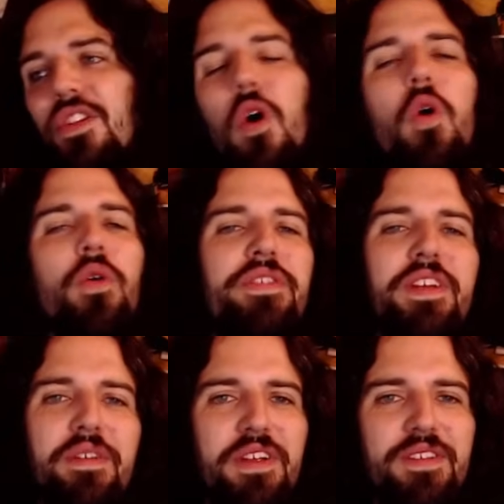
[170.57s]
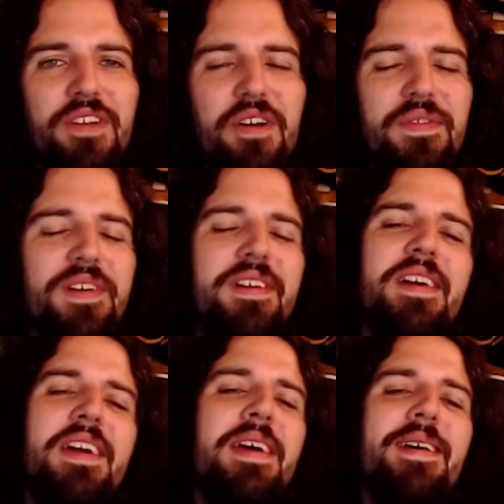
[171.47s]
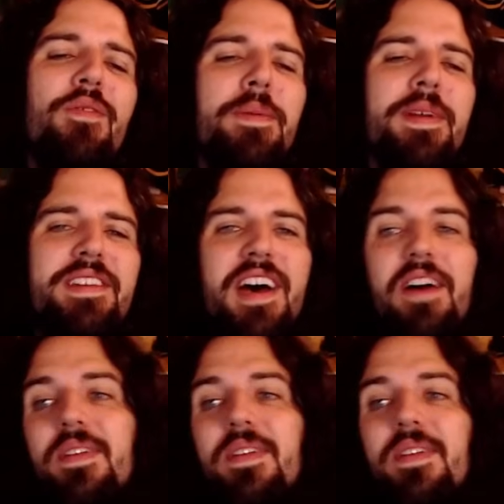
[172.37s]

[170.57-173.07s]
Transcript: the whole series was over, would have been tough.